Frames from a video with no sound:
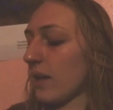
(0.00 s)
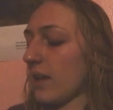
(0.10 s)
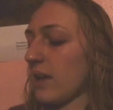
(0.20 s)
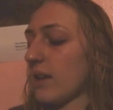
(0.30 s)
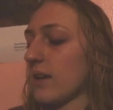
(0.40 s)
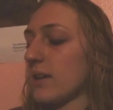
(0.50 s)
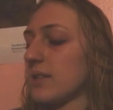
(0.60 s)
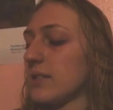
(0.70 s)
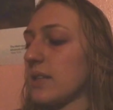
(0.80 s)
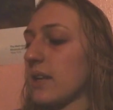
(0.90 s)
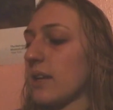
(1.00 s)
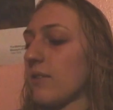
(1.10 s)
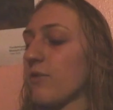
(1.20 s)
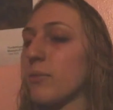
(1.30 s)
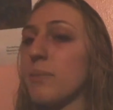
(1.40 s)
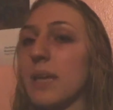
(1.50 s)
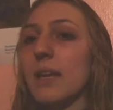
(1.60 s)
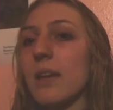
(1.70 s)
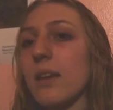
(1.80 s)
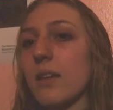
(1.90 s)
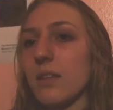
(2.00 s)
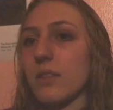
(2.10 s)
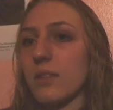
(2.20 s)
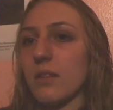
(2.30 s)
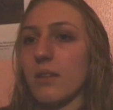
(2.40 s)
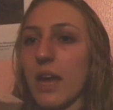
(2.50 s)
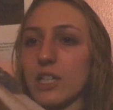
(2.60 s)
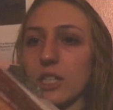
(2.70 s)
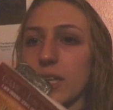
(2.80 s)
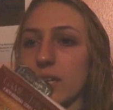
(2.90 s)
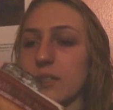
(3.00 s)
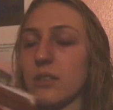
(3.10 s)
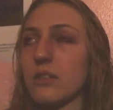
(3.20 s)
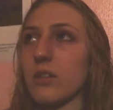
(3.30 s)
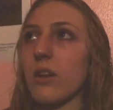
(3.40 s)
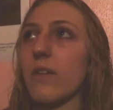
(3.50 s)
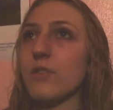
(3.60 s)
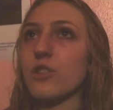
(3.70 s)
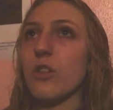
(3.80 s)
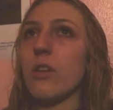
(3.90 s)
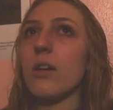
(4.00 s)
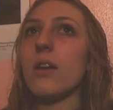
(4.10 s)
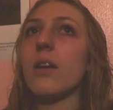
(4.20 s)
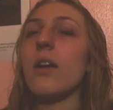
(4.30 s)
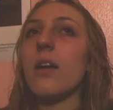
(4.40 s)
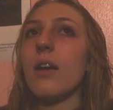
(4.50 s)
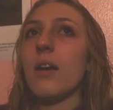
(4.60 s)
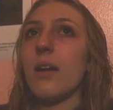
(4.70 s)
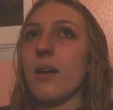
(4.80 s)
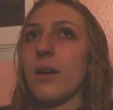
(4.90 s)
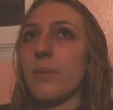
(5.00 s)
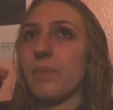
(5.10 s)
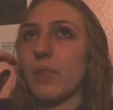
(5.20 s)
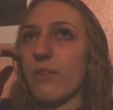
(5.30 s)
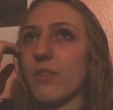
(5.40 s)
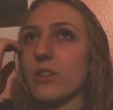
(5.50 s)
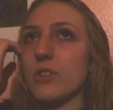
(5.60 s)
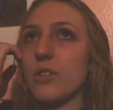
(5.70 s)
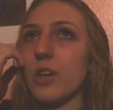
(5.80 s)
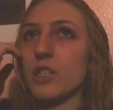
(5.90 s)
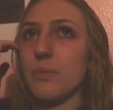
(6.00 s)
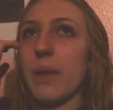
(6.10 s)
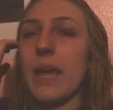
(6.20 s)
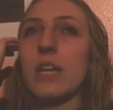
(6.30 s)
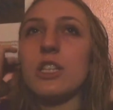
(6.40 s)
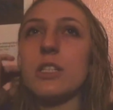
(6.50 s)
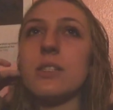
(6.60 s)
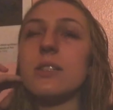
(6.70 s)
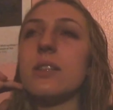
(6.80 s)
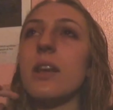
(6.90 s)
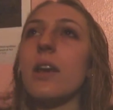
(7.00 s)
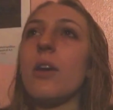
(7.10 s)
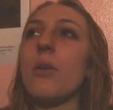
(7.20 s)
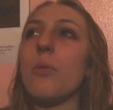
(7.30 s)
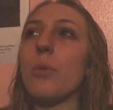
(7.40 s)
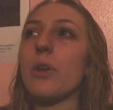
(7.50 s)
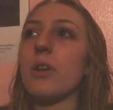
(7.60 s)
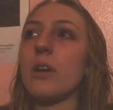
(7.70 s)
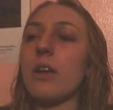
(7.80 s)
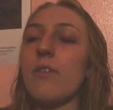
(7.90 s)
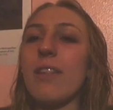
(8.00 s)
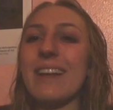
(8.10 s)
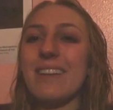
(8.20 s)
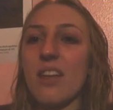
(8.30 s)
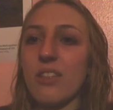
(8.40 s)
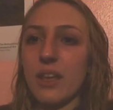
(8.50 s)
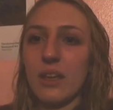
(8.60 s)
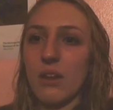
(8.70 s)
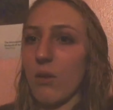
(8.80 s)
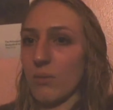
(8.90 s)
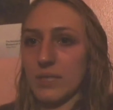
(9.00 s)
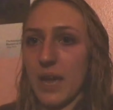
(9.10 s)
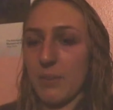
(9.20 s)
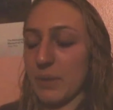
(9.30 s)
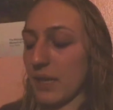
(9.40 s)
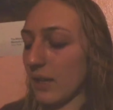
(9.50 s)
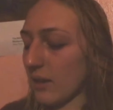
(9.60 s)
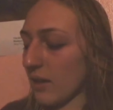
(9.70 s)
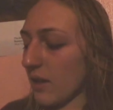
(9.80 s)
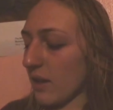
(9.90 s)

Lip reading: and for me, Clash of Kings didn't start off strong. The first 300 pages I felt like nothing at all was happening.